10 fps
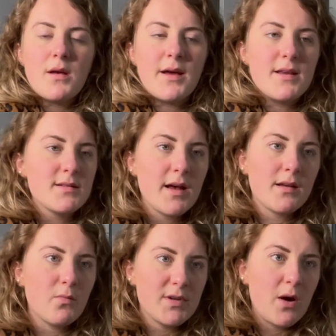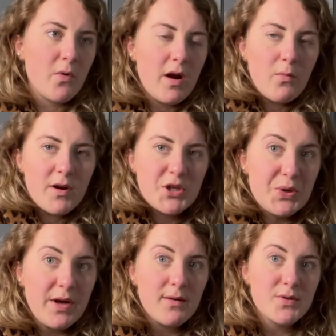and it's like we're at
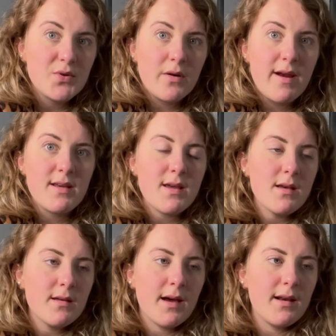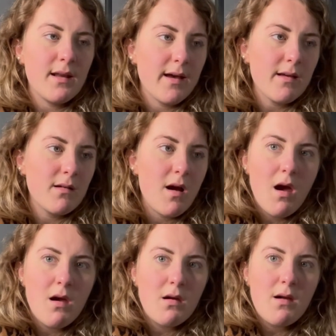2,000 already, and like
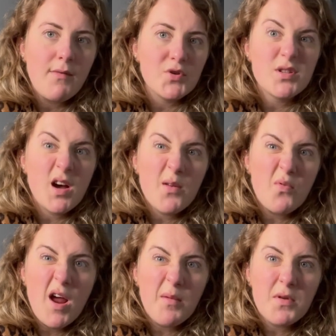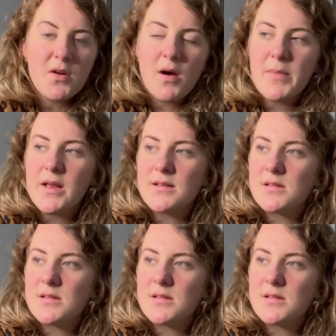I've just started prep, you know what I mean?